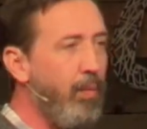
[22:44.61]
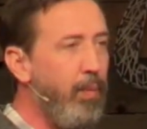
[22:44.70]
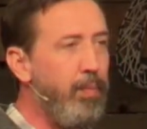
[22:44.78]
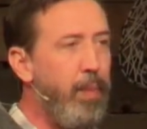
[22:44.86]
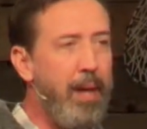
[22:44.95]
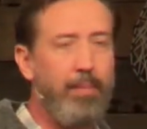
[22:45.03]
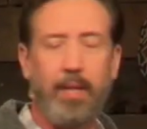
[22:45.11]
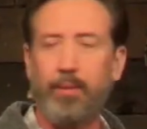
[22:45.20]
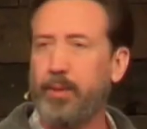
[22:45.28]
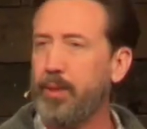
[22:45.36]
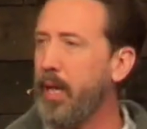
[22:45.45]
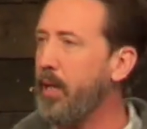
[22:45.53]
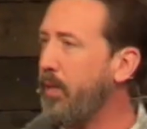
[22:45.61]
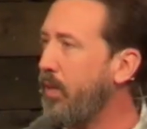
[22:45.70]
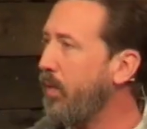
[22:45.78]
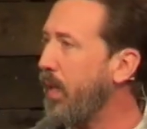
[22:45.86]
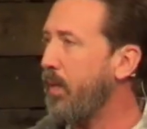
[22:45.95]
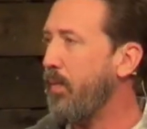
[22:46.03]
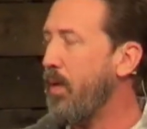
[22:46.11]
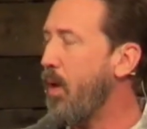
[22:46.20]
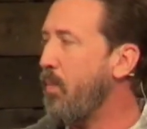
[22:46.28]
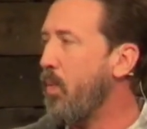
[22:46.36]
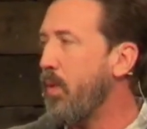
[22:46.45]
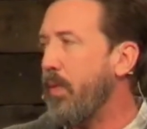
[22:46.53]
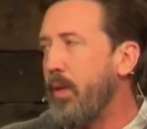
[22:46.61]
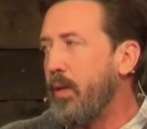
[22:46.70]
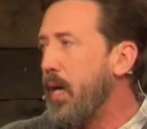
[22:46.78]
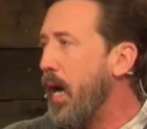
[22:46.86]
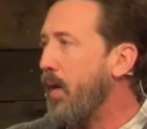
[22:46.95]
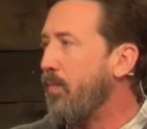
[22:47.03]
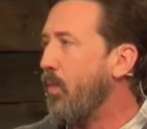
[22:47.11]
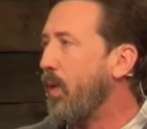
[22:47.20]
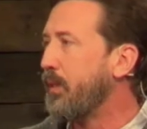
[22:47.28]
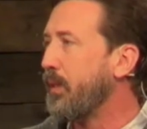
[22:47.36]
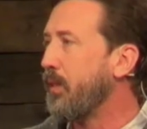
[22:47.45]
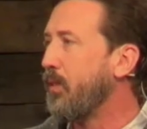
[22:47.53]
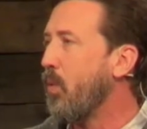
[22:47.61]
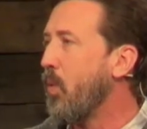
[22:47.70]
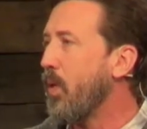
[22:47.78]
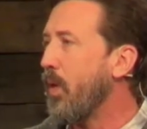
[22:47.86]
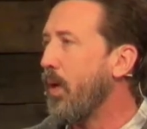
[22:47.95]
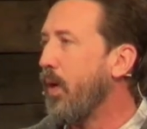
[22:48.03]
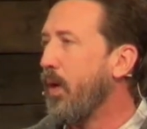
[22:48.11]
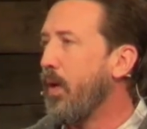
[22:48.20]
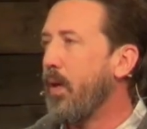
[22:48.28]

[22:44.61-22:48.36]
we baptize, we try to do that no more than kind of once a quarter,